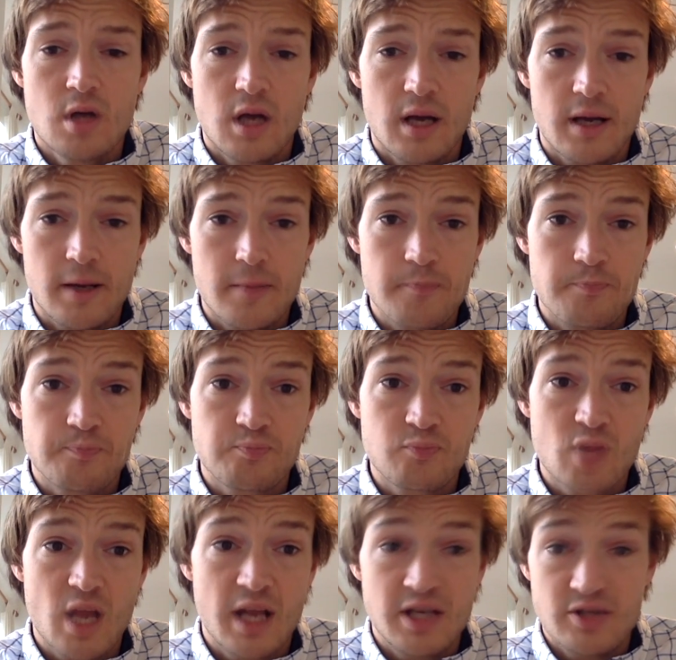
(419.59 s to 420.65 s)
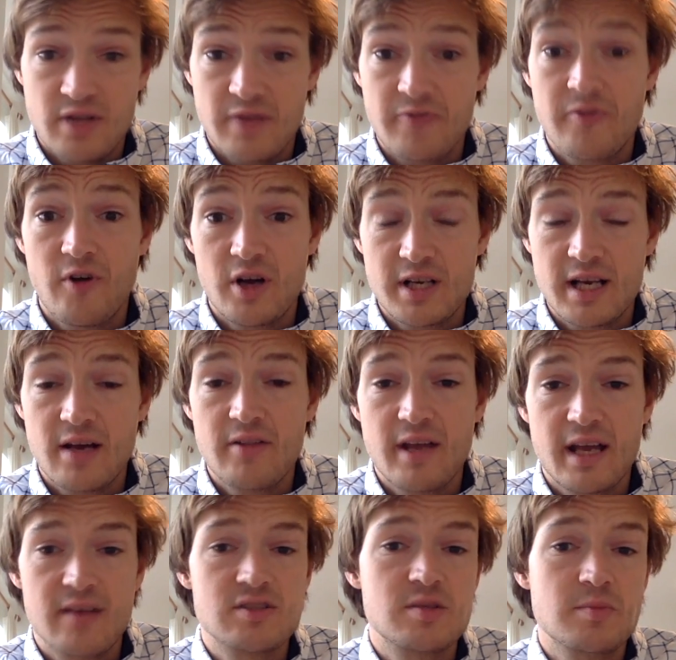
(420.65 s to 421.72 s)
and you then find out they
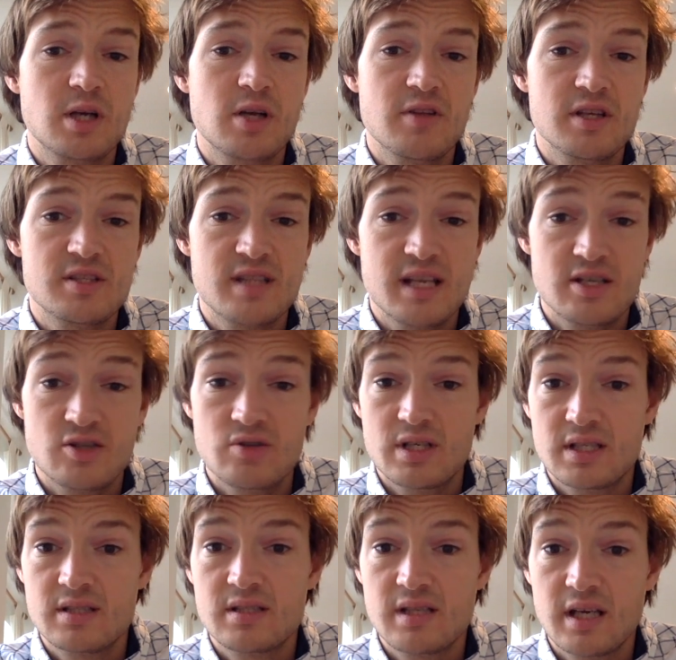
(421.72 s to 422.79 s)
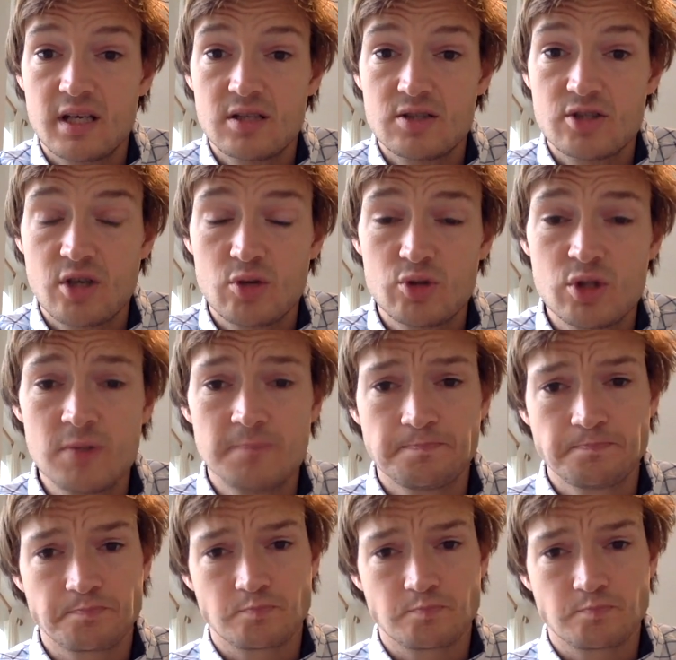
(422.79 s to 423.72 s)
have like this, they do need to see a consultant.